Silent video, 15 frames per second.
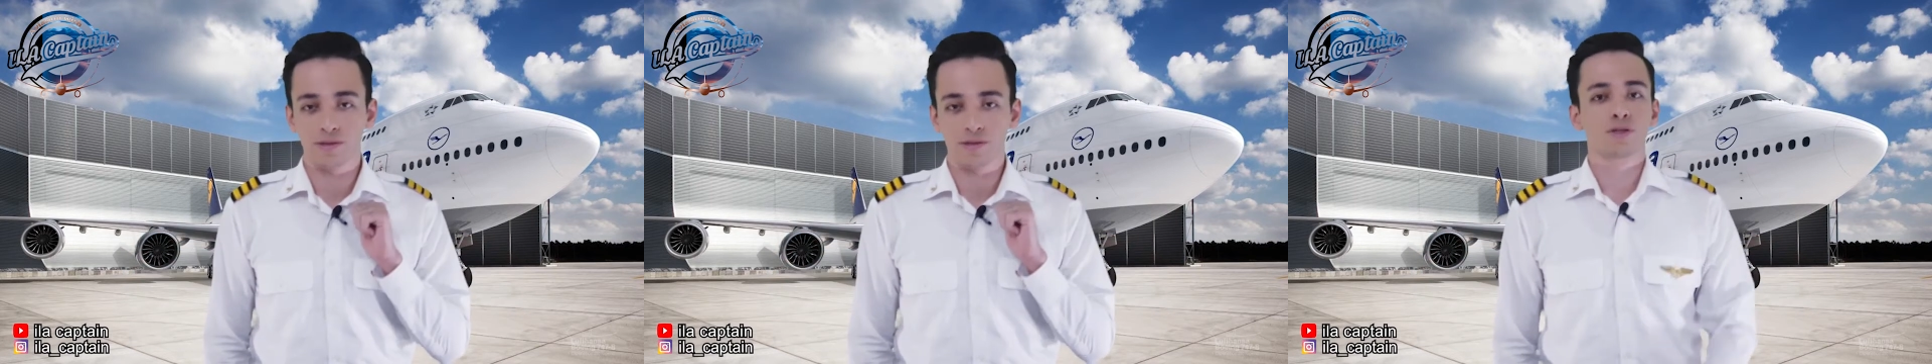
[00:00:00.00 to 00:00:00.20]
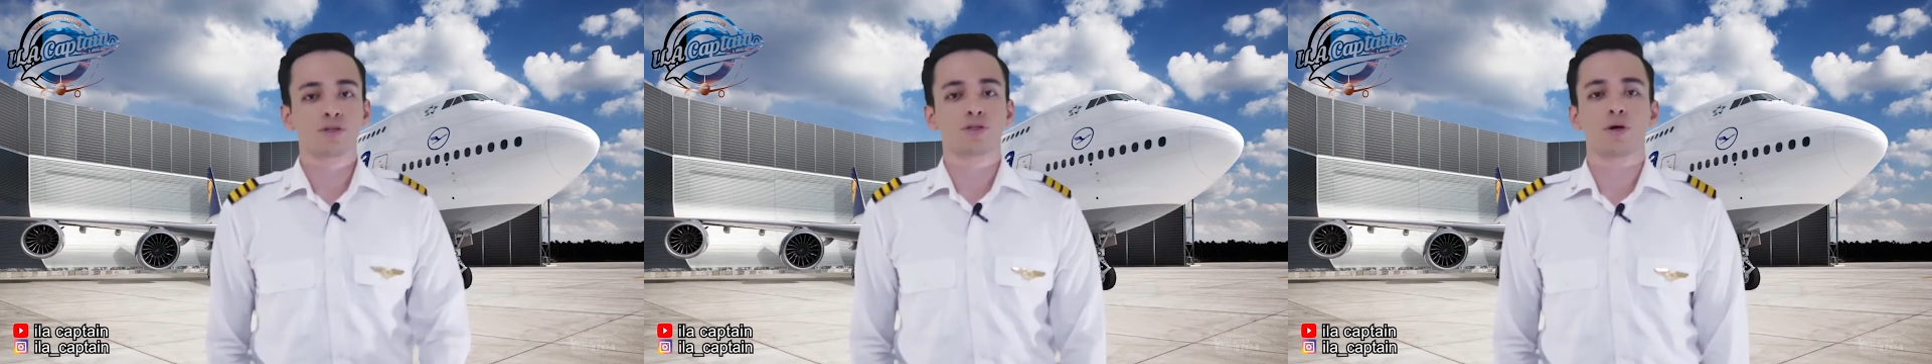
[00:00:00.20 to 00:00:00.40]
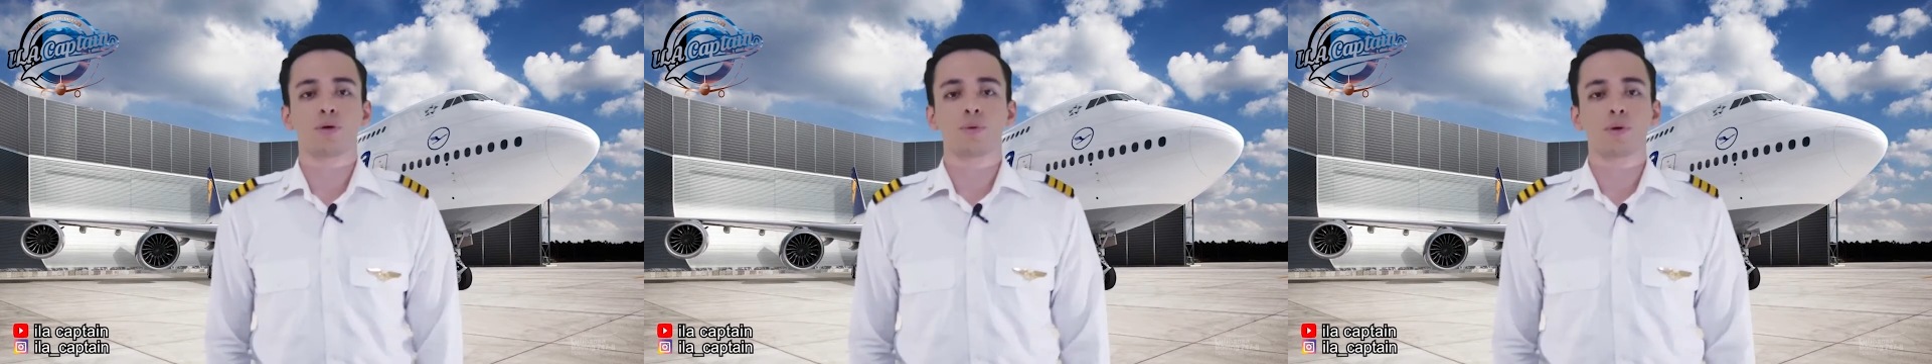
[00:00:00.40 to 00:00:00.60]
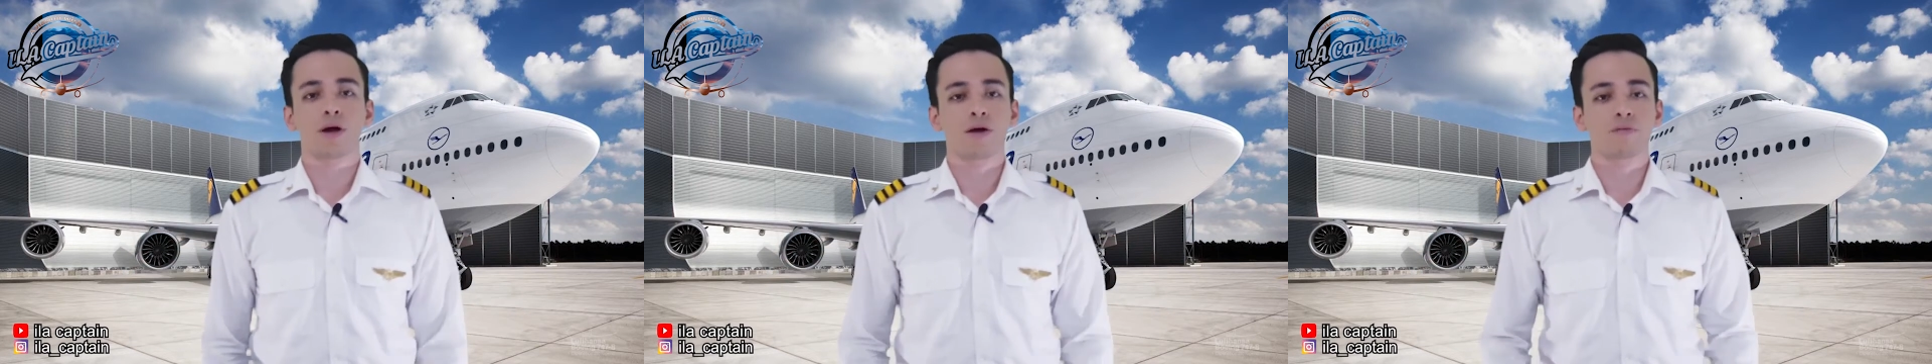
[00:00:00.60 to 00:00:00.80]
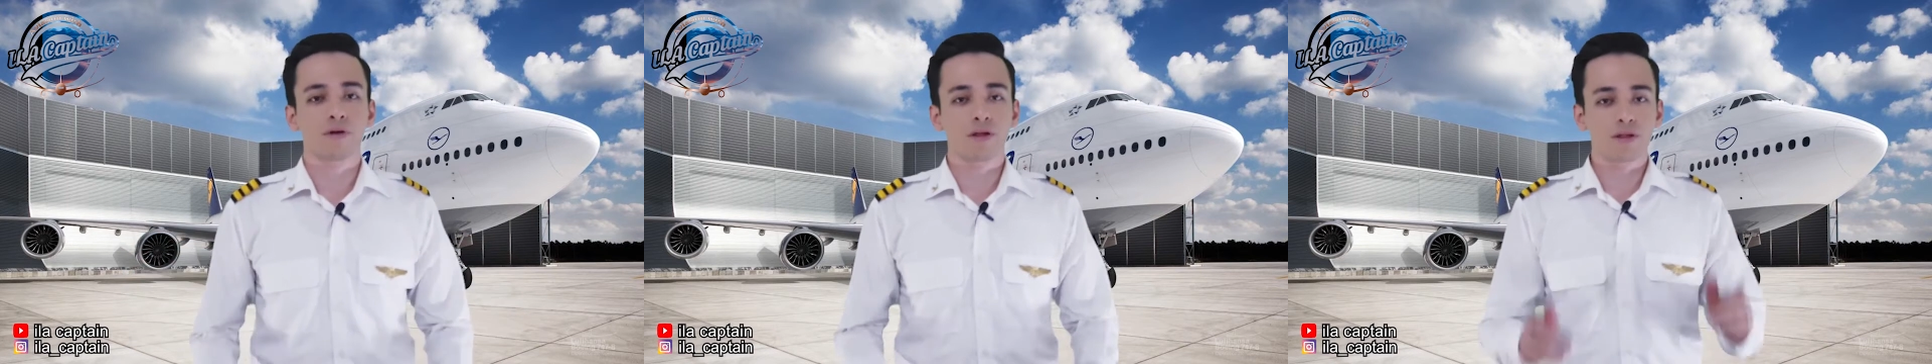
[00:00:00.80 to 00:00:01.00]
So
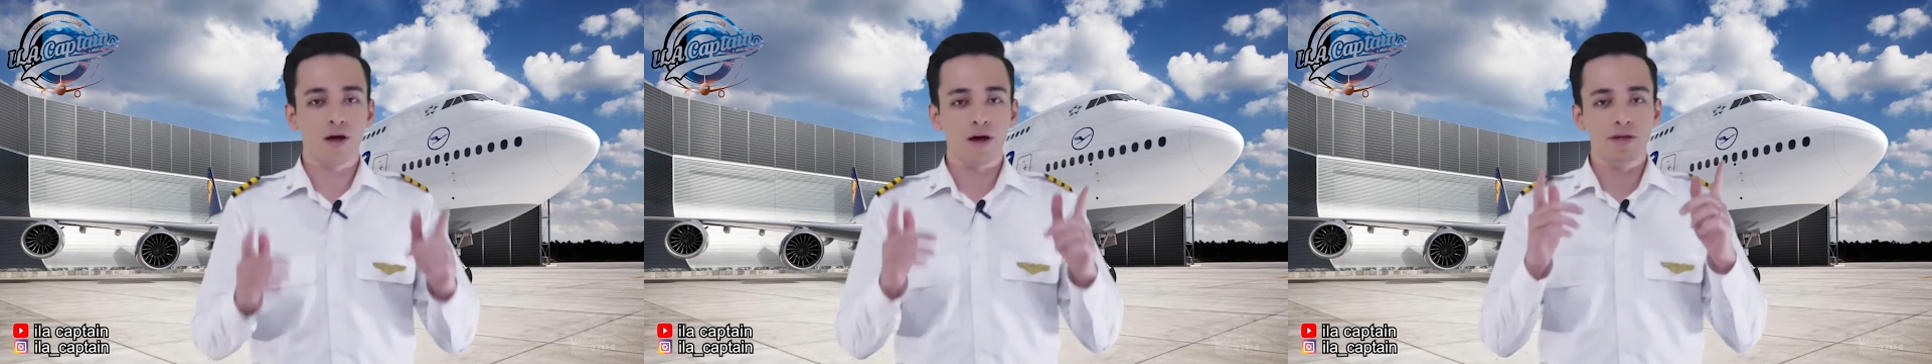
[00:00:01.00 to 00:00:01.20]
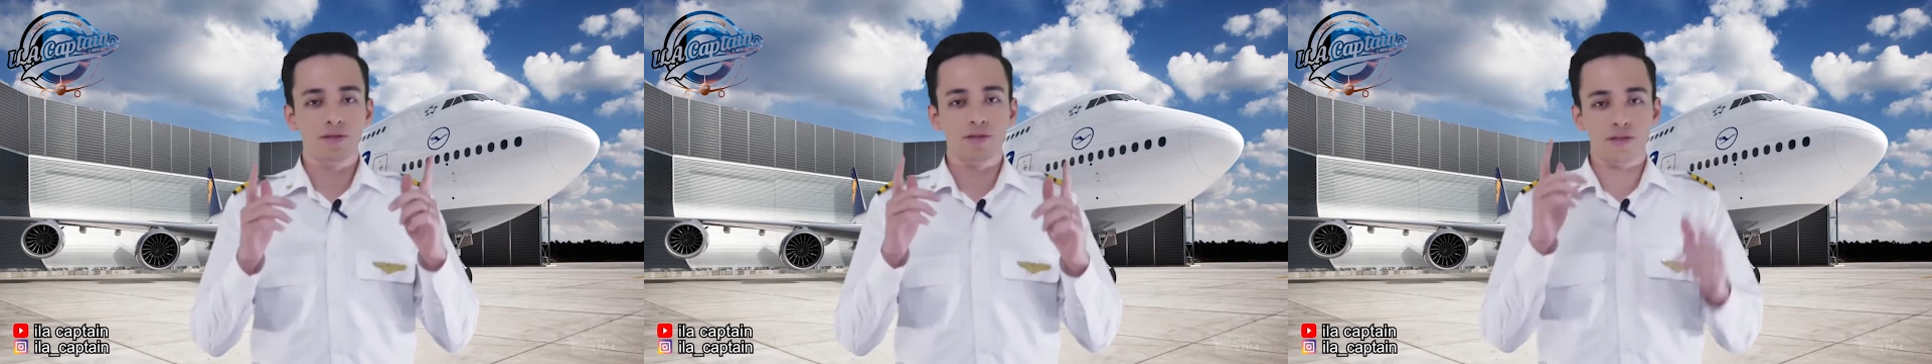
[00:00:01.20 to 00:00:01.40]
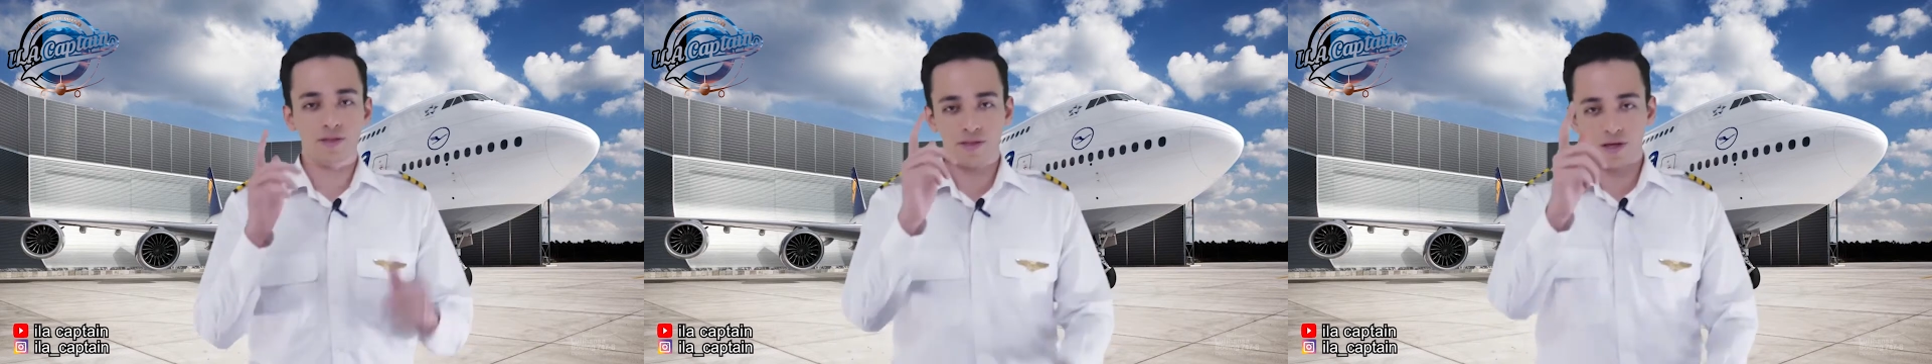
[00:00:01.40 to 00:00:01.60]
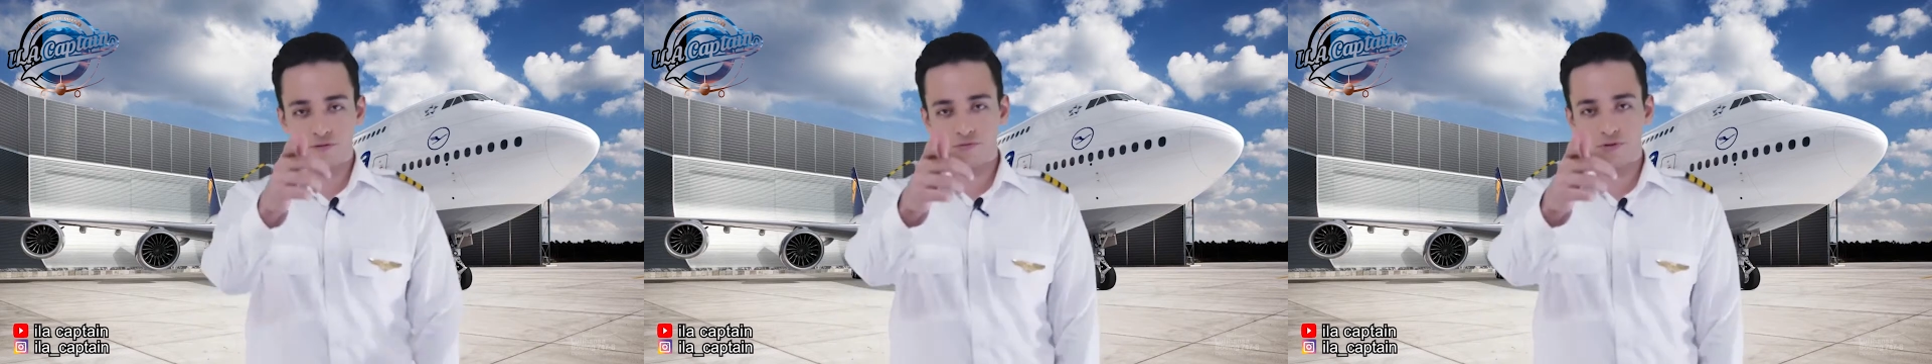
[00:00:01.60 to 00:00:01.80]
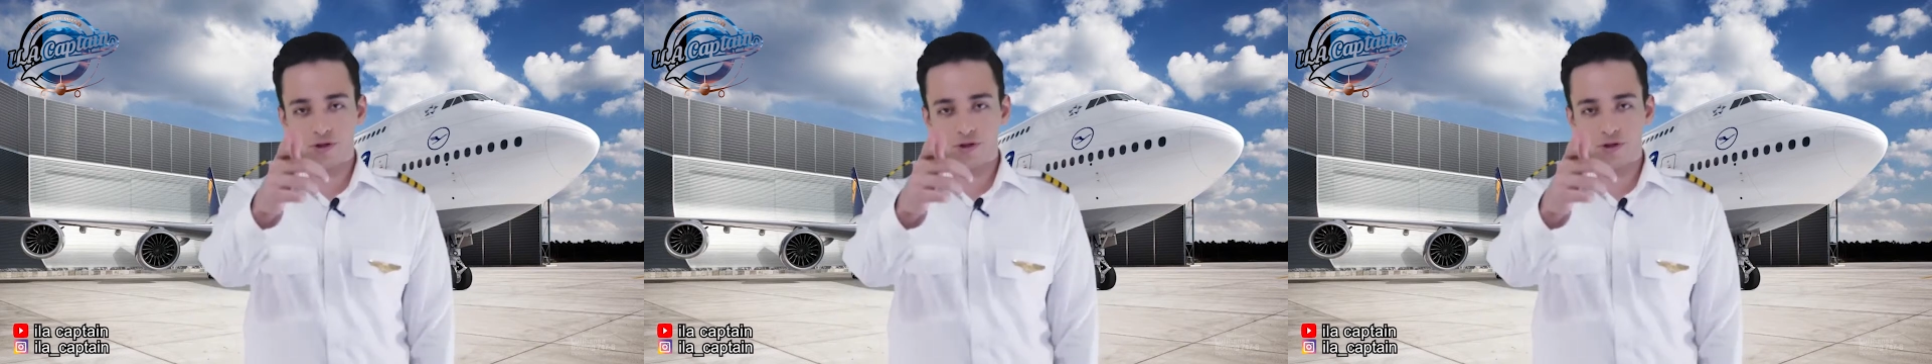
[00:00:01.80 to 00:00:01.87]
have a nice and safe